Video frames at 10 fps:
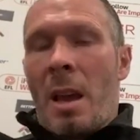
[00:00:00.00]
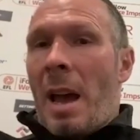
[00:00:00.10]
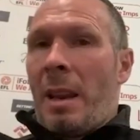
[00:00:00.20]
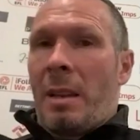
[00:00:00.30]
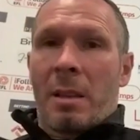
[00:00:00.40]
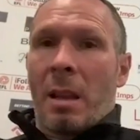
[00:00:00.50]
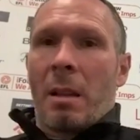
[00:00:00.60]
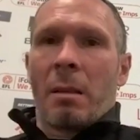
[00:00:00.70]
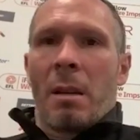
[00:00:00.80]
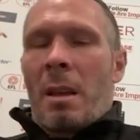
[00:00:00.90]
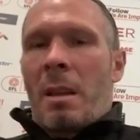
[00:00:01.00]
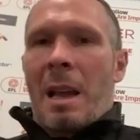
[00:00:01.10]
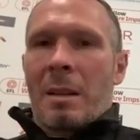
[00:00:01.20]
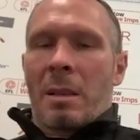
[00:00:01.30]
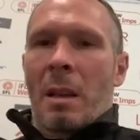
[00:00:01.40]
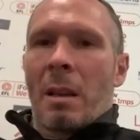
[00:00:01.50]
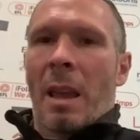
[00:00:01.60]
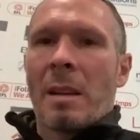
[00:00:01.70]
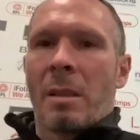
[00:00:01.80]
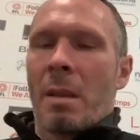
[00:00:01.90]
And it's still, that's still the
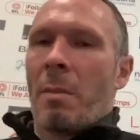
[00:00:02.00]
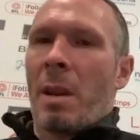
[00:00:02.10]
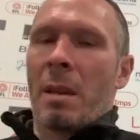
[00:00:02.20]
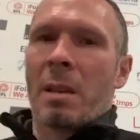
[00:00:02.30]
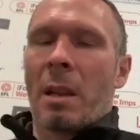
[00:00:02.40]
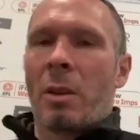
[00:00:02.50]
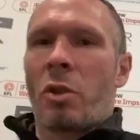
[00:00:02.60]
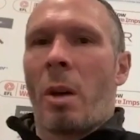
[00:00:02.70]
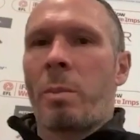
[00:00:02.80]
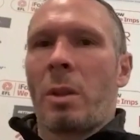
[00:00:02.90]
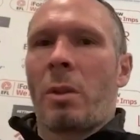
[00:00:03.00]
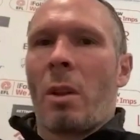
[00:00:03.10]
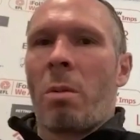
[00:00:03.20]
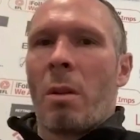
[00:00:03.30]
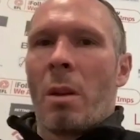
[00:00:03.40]
case at the minute. There's still a job to do.